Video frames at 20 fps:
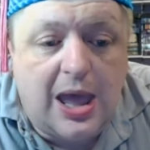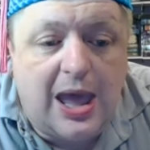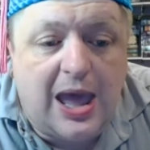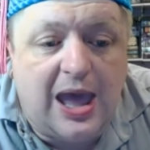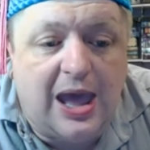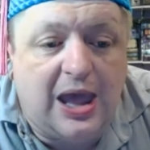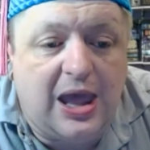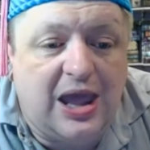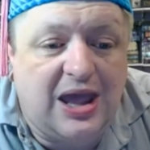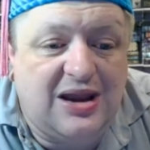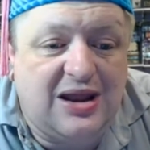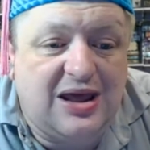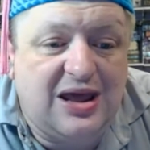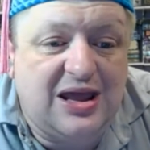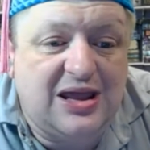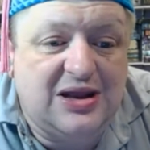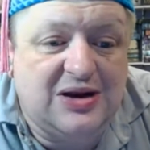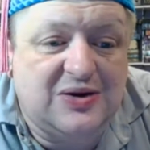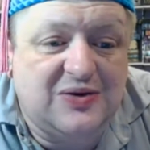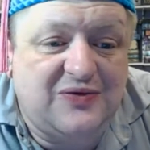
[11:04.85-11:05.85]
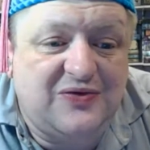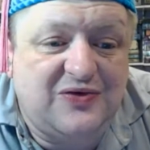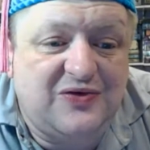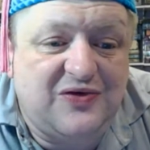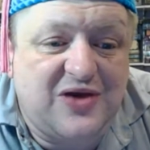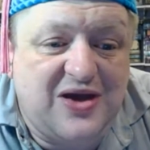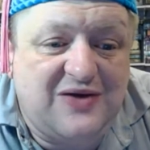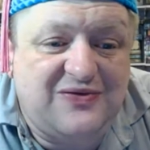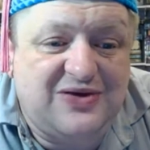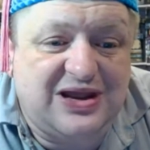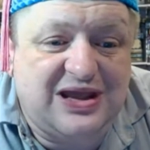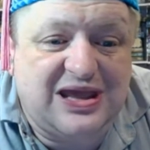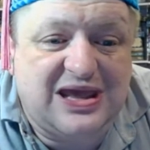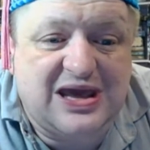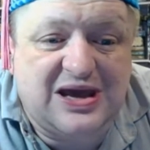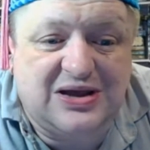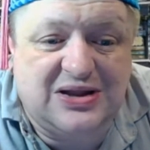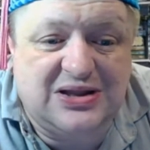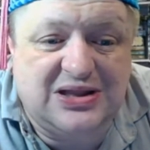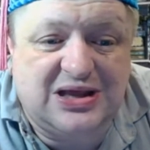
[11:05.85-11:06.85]
And, if you have an
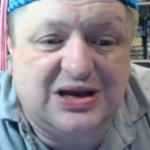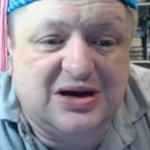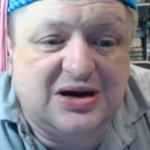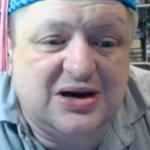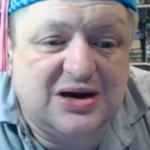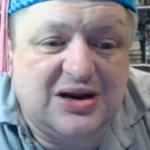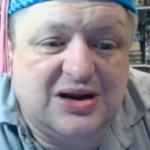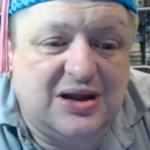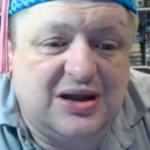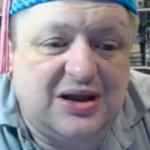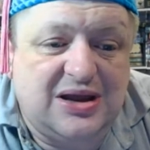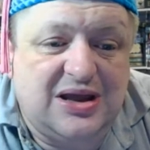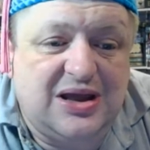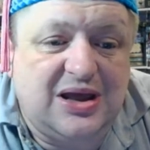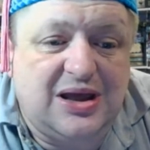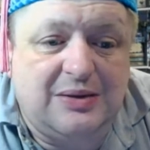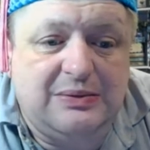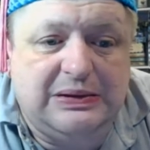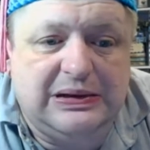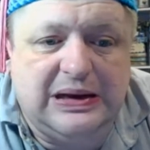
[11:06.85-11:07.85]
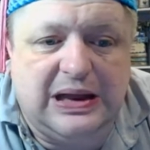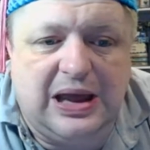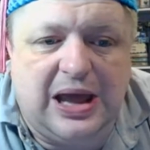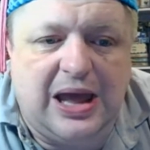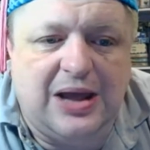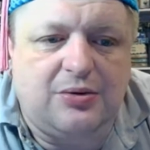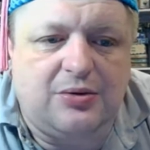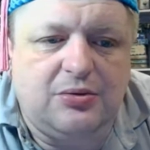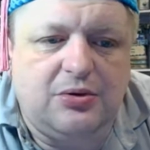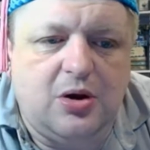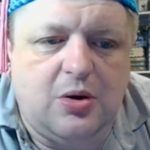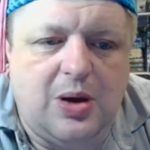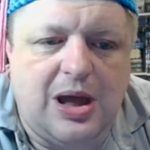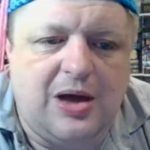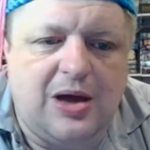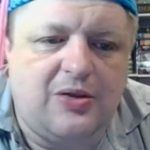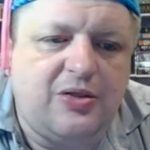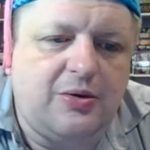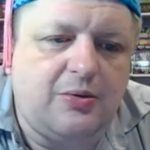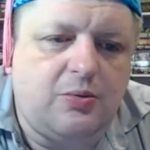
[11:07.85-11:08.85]
account there, I mean, I don't know
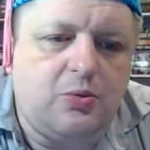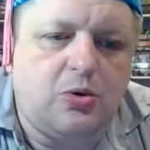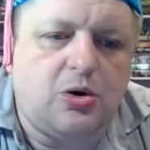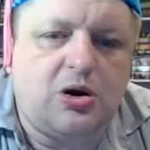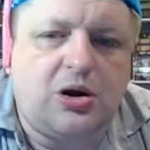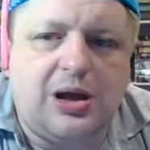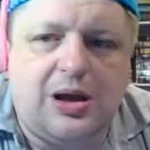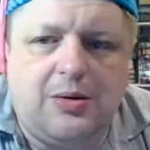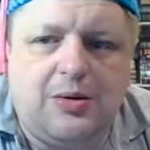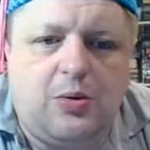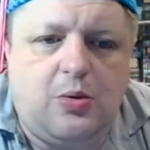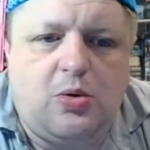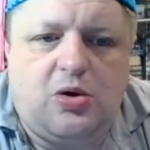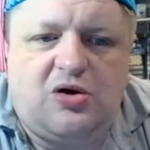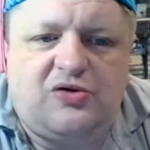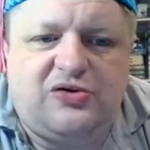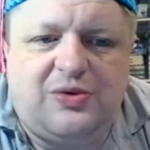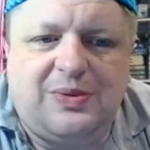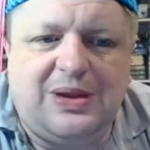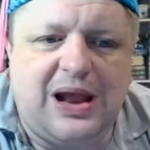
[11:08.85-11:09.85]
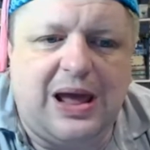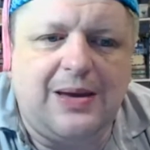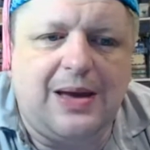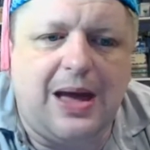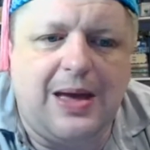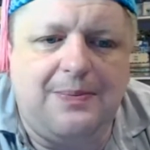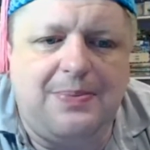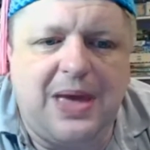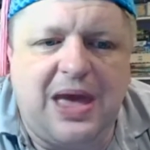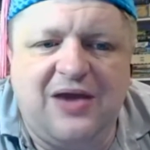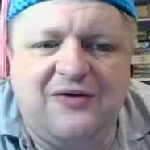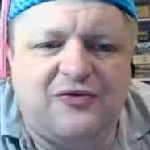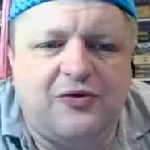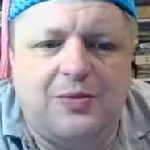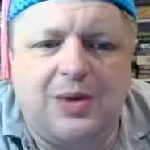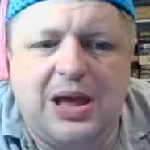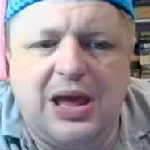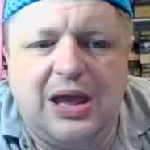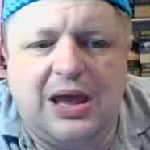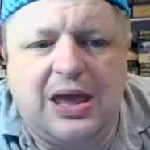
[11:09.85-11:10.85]
how it works. I mean, I pay for
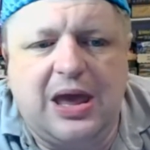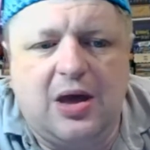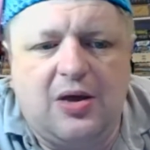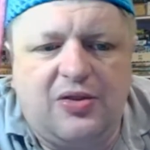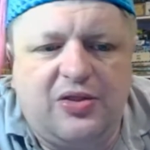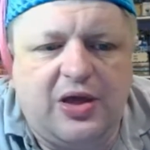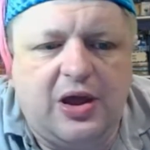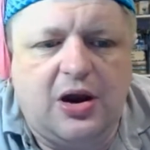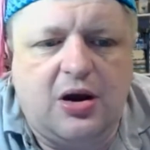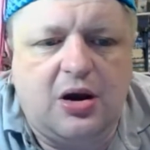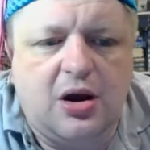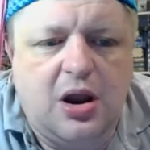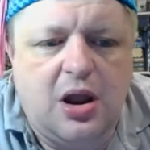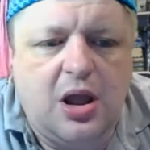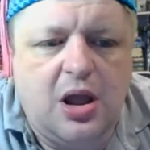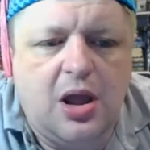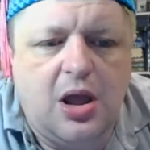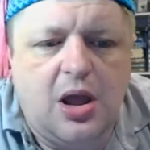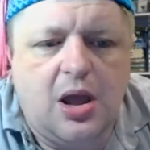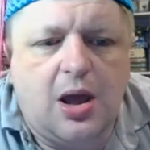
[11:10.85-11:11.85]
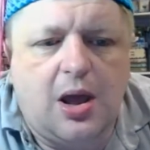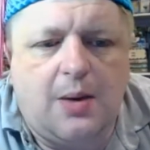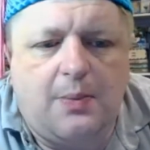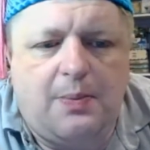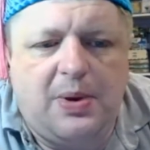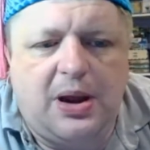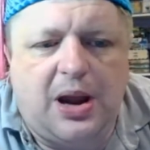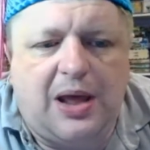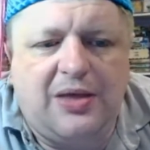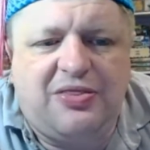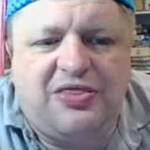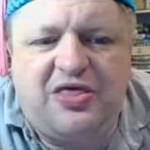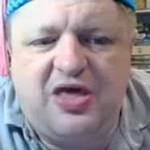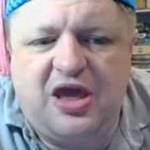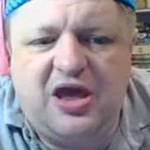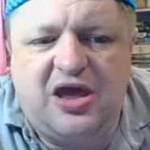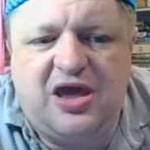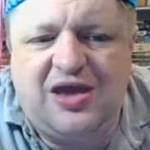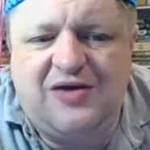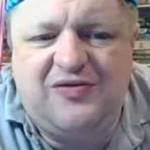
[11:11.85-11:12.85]
my account there, but I
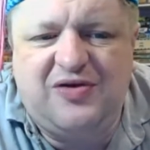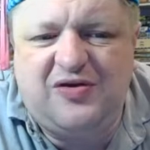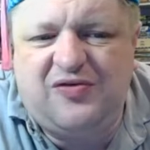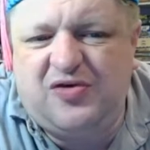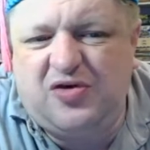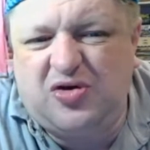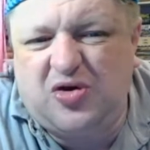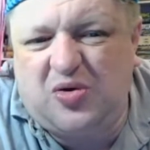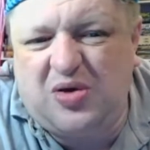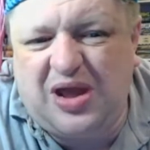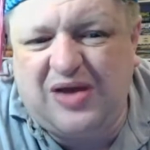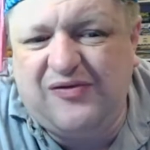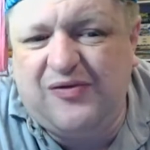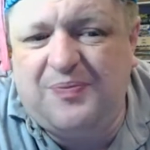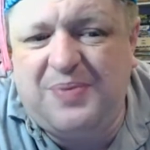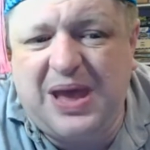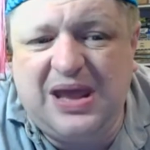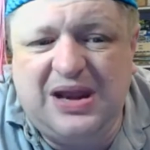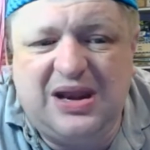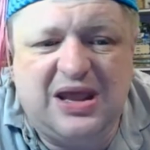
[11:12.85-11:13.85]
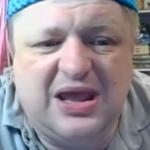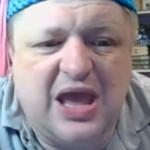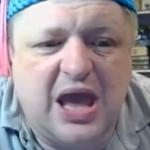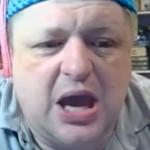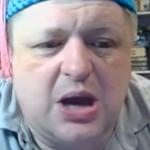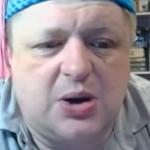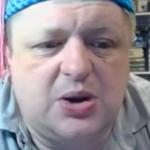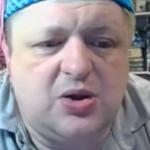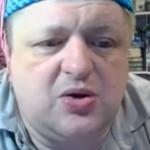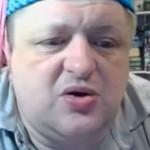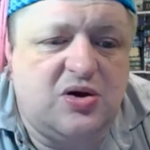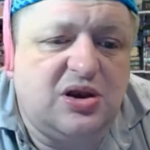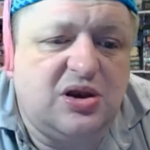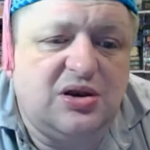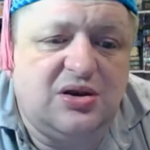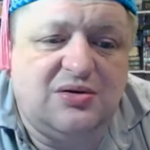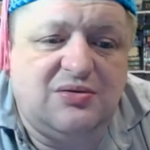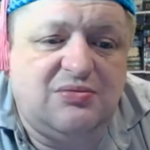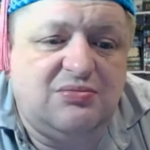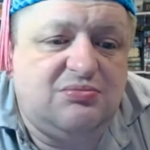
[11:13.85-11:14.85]
think even if you don't have a paid account, you
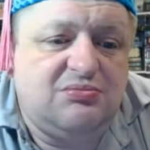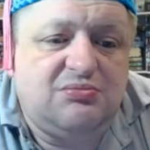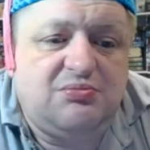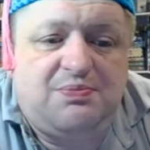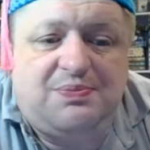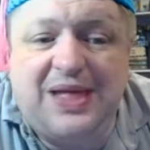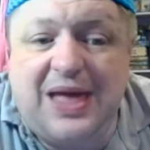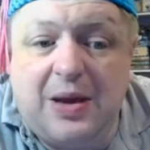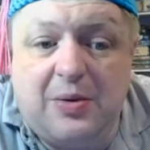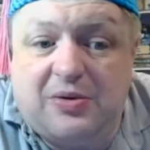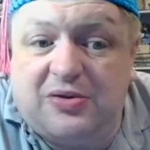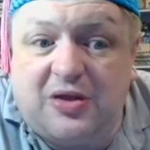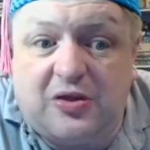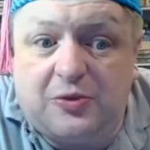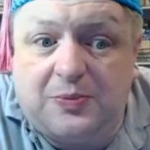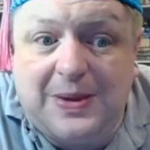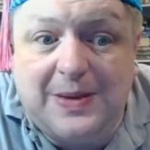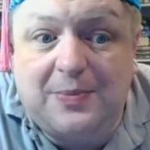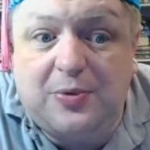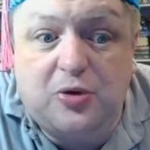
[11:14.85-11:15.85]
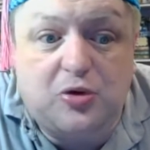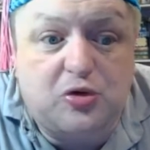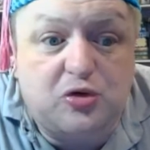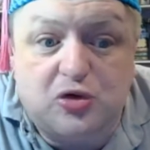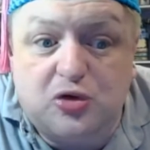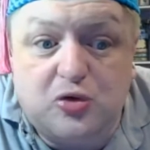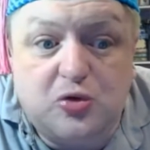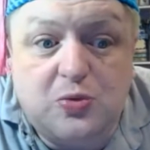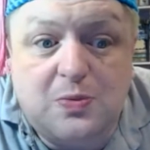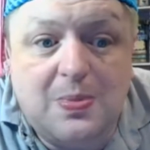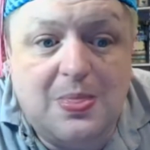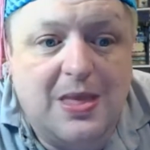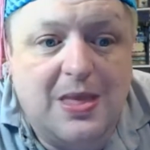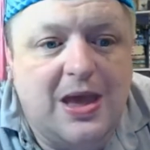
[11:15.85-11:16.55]
can play with other people who do.